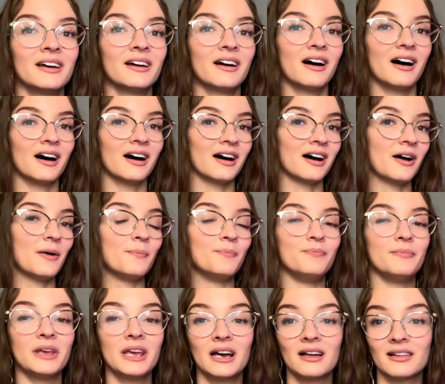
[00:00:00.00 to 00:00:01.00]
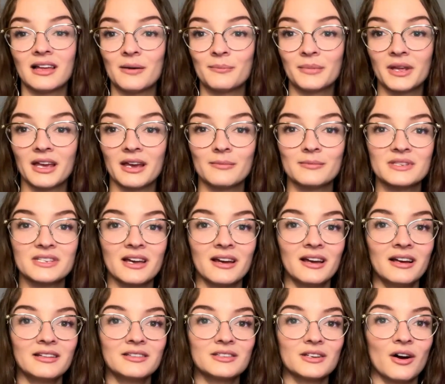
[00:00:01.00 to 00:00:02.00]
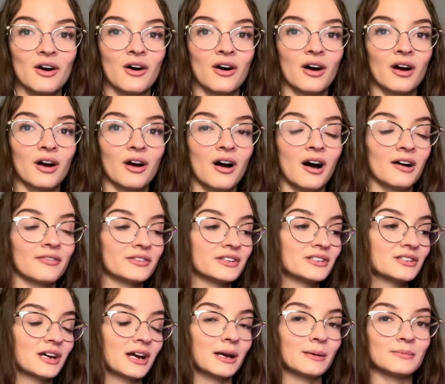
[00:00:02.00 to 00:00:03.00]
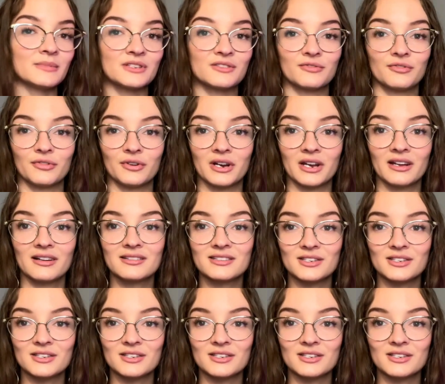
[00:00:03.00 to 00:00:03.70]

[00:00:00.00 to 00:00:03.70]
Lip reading: BLM campsites are oftentimes free,